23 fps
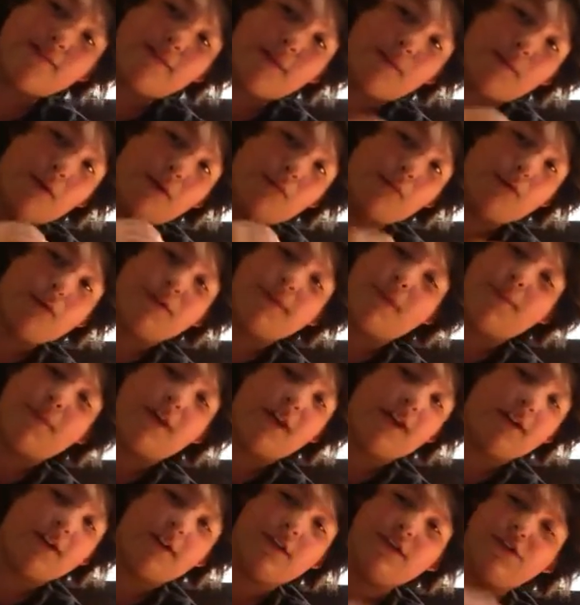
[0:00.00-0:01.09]
My mom works at
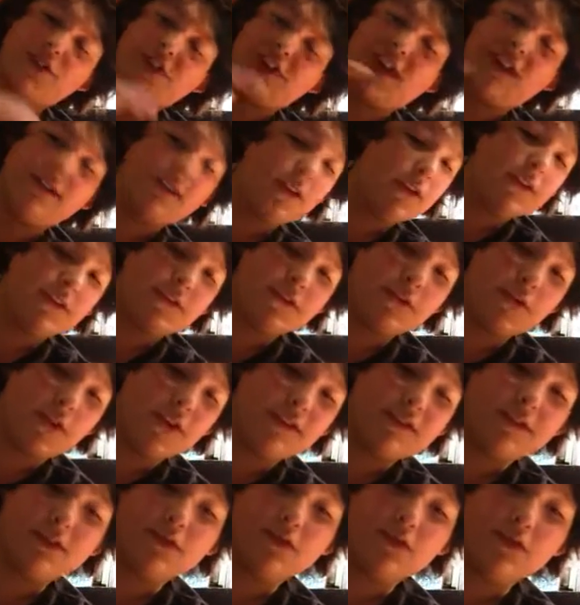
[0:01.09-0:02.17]
Petco. She gets all these
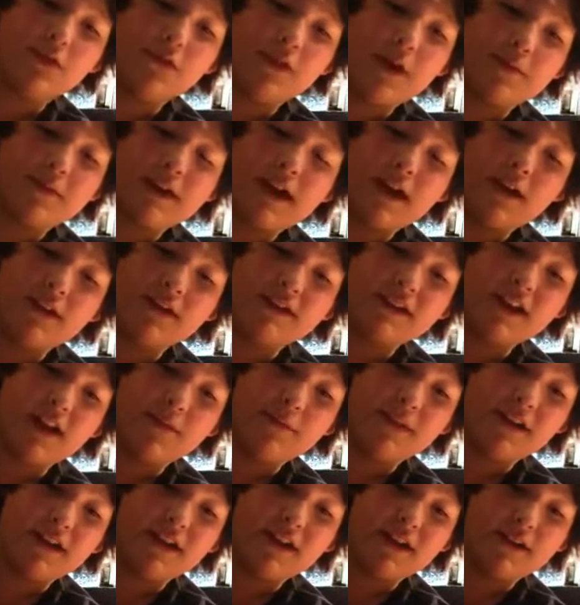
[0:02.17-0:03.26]
crazy cool reptiles
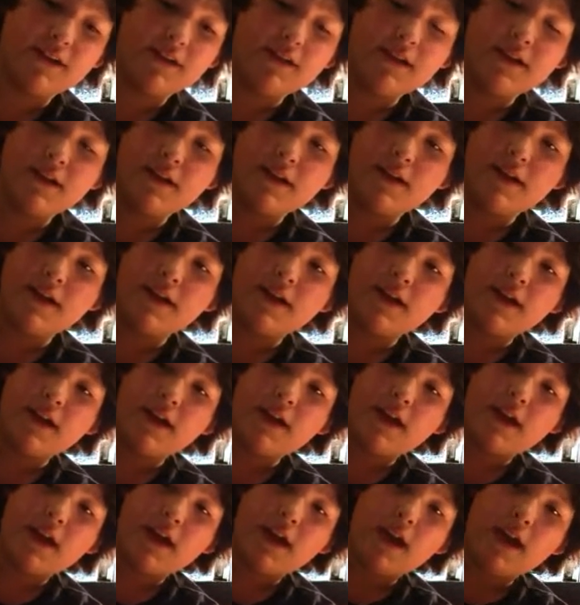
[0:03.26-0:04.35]
coming in,
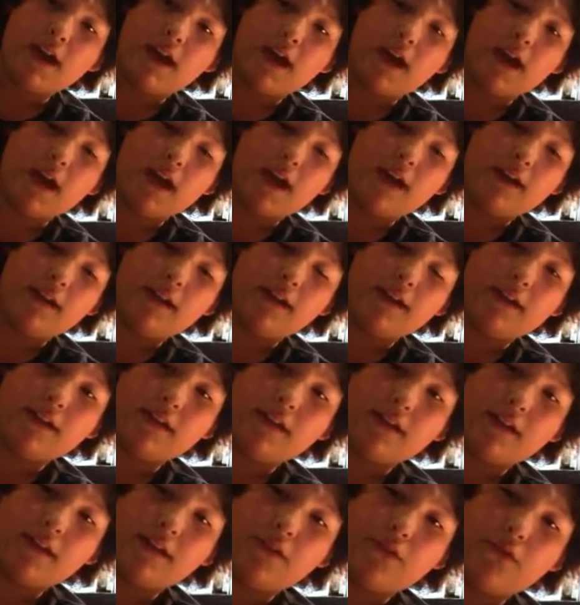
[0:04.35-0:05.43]
and it,
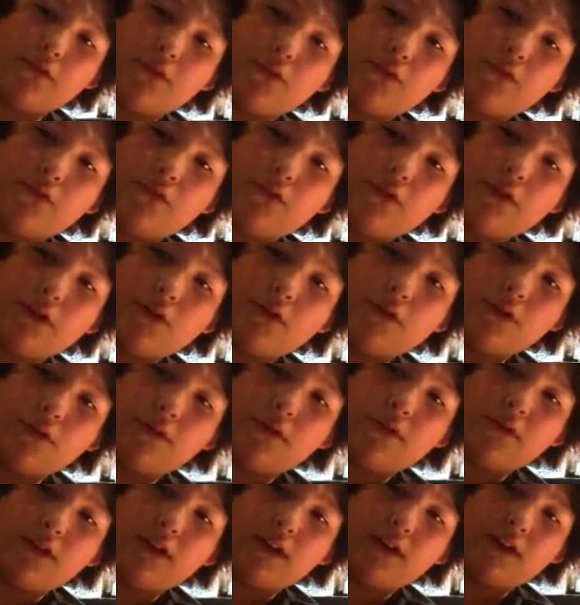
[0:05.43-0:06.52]
it's it's a really cool
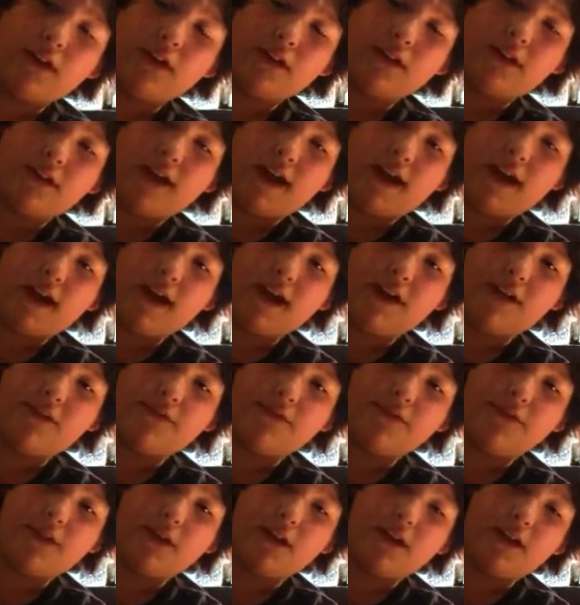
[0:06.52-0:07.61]
thing to
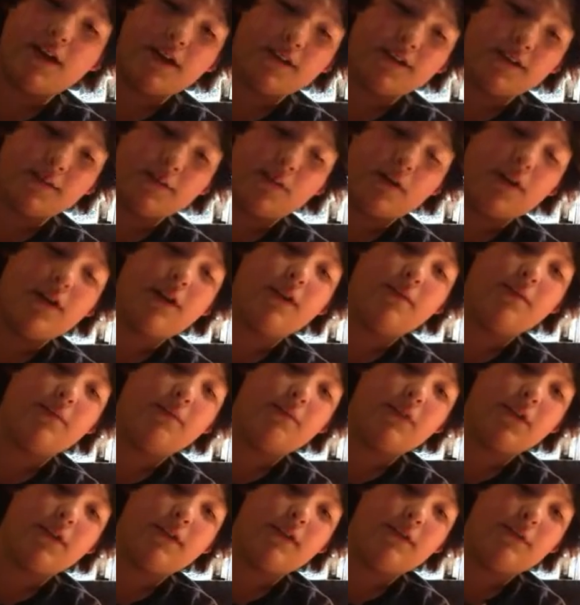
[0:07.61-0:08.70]
have as a mom.
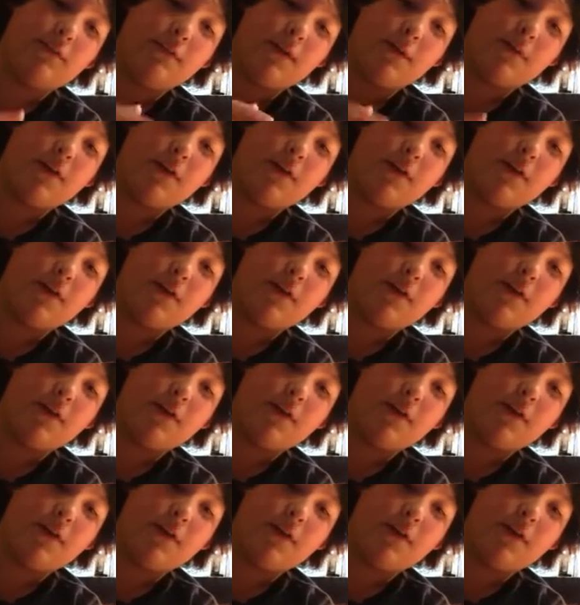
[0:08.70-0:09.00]
You know, my